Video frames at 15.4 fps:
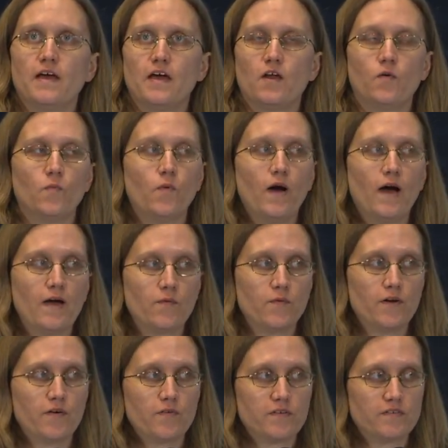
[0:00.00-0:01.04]
And why
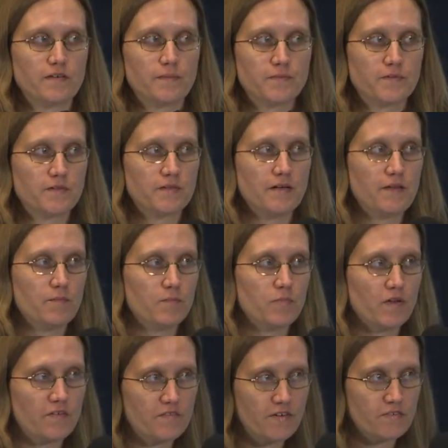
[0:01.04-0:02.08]
would a receptor in
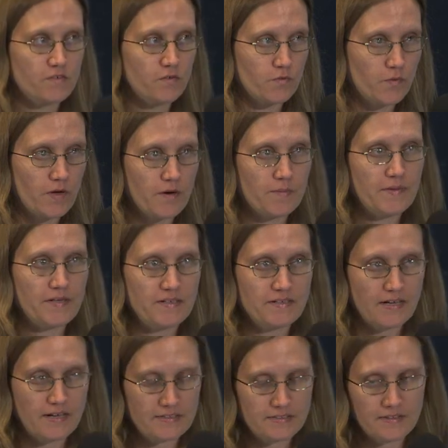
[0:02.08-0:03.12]
blood vessels want to be
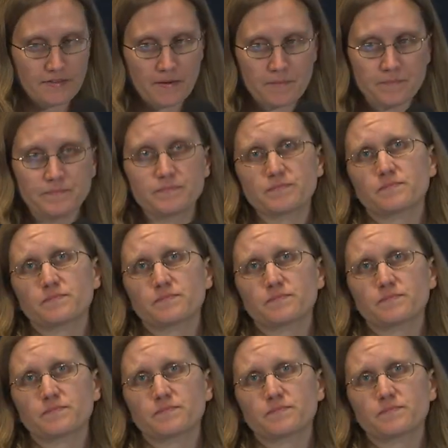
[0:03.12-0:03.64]
detecting them?